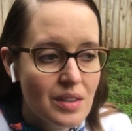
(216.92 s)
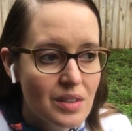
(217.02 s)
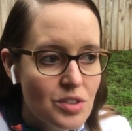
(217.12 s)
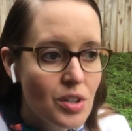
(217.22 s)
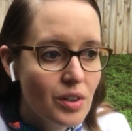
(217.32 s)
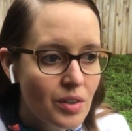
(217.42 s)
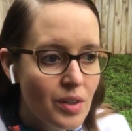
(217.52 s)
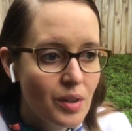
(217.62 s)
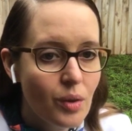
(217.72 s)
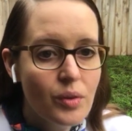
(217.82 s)
share
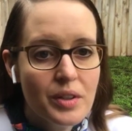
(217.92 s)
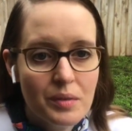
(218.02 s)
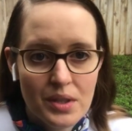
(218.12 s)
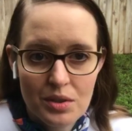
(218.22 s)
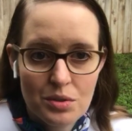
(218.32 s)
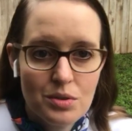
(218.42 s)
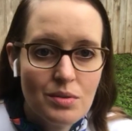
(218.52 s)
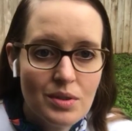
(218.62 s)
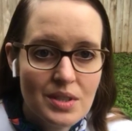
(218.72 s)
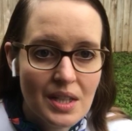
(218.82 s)
it only with their
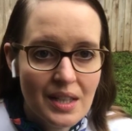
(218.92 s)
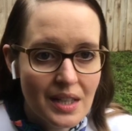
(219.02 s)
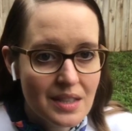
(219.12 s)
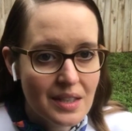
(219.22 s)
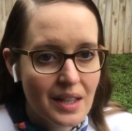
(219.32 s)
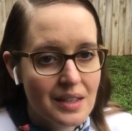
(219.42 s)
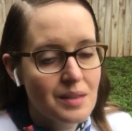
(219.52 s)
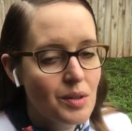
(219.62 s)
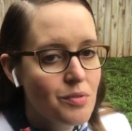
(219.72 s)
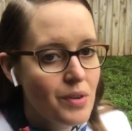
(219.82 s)
students, and then it's an
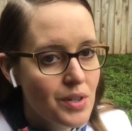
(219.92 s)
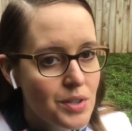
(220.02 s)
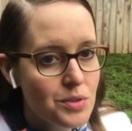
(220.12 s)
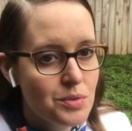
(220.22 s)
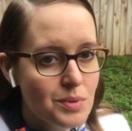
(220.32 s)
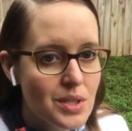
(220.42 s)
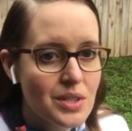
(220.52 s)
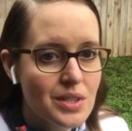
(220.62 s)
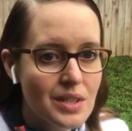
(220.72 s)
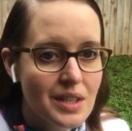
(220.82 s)
academic fair use, which
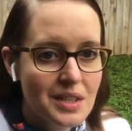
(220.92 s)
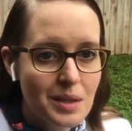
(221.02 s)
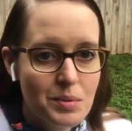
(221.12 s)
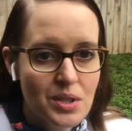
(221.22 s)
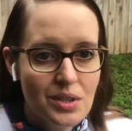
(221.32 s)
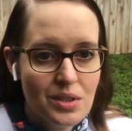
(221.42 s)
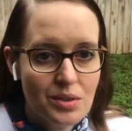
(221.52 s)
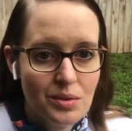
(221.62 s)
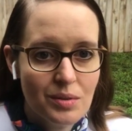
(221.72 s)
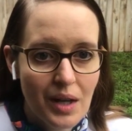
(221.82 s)
is an exception
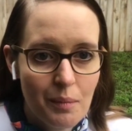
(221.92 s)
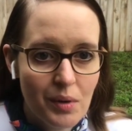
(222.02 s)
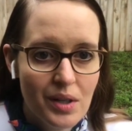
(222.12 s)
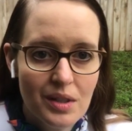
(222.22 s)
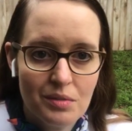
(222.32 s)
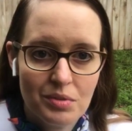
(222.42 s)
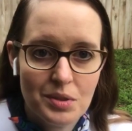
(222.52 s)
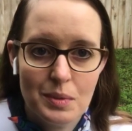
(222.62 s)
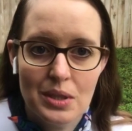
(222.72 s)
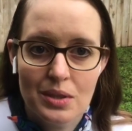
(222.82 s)
to copyright
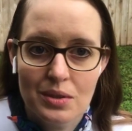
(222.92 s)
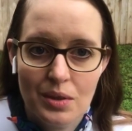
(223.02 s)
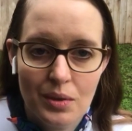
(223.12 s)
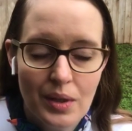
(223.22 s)
infringement. So